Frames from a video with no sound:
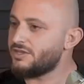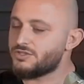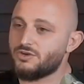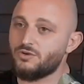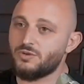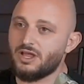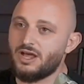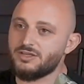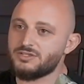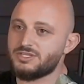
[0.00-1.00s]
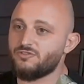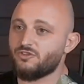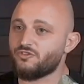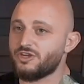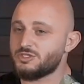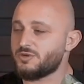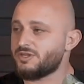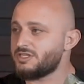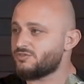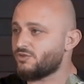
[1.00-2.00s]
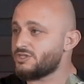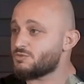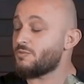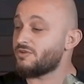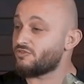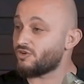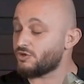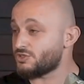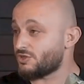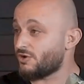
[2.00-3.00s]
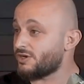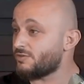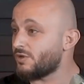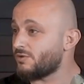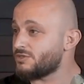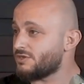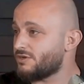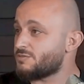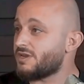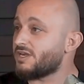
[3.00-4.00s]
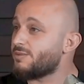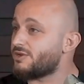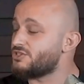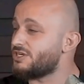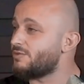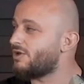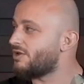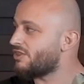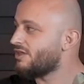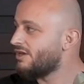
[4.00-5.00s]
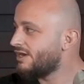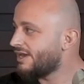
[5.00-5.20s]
Yeah, so honestly, for Facebook leads, for us, when we first started, we only started spending about a G a month.